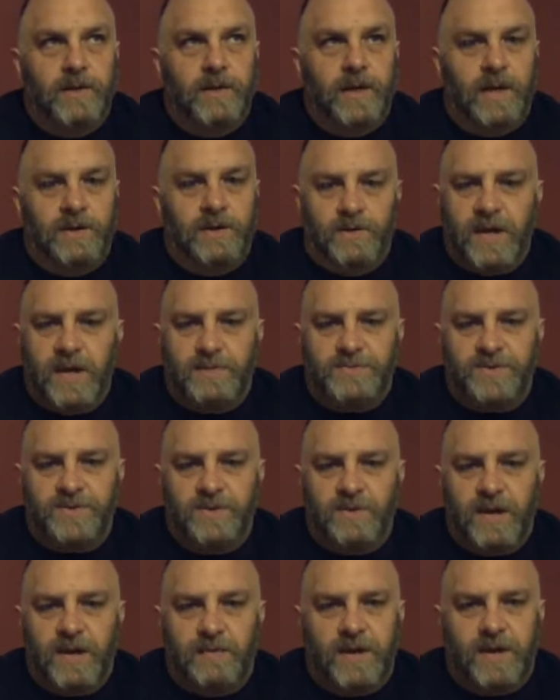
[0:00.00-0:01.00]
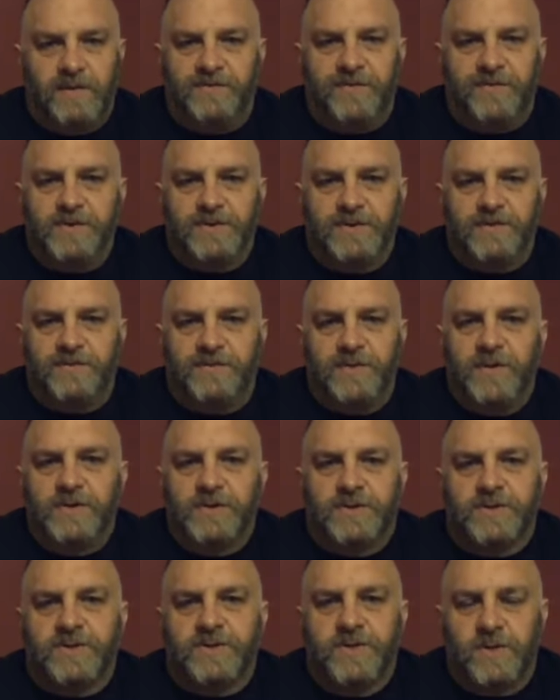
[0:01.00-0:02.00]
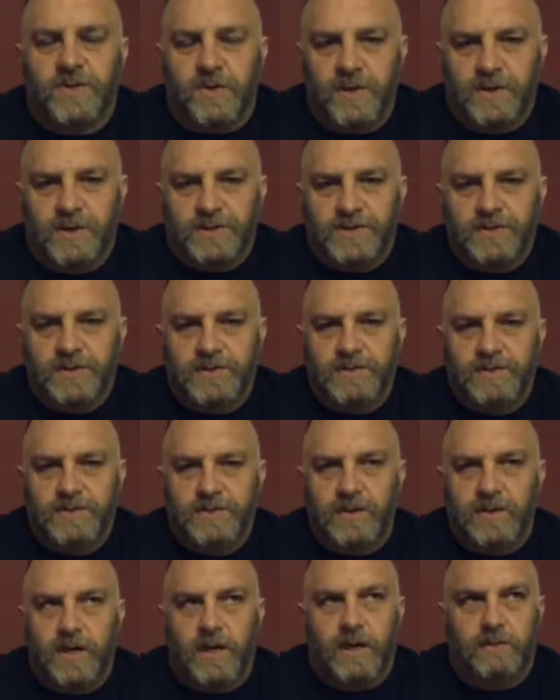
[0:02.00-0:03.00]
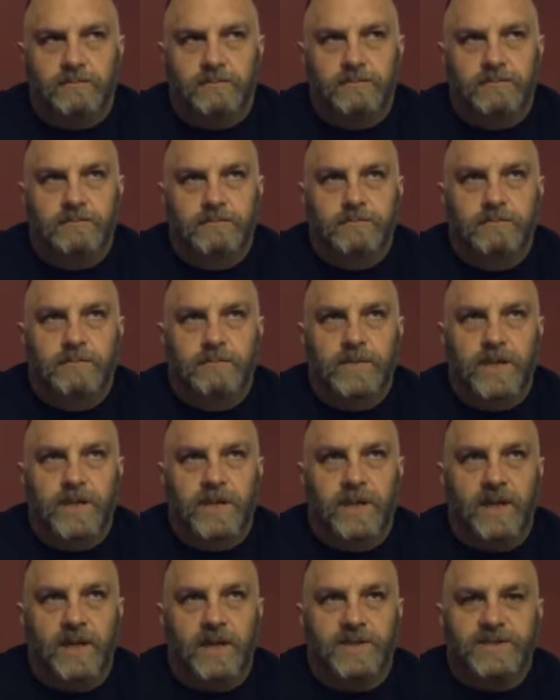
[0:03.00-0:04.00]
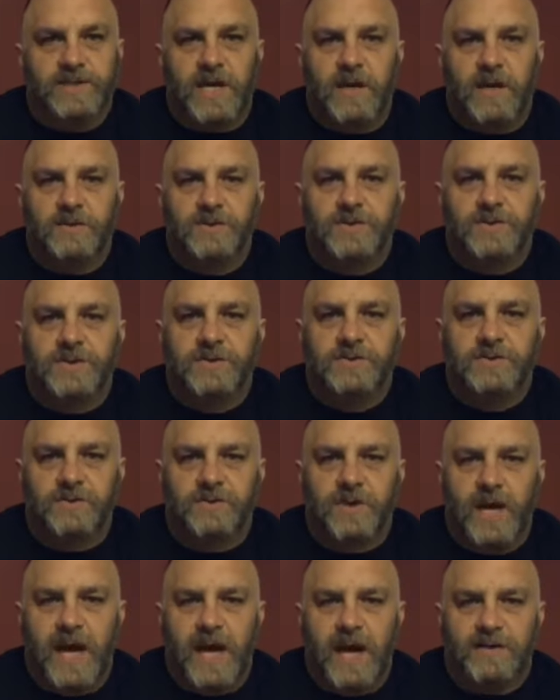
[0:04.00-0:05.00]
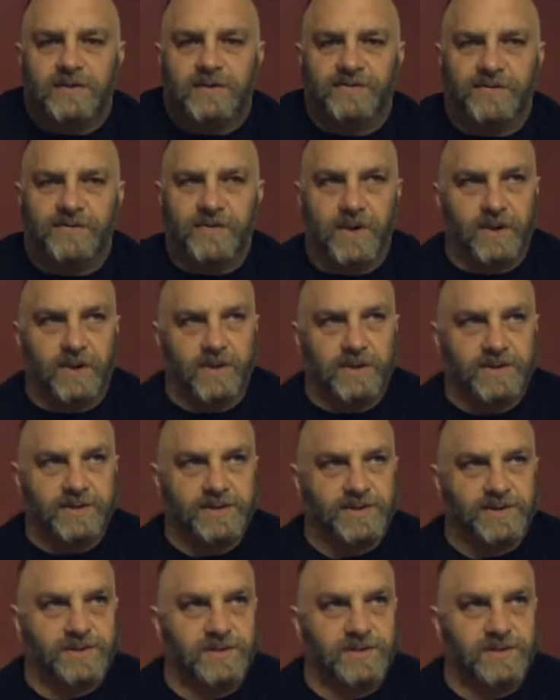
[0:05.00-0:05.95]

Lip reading: you're absolutely right, Mike. Fear is a choice, and it's how you choose to react to fear is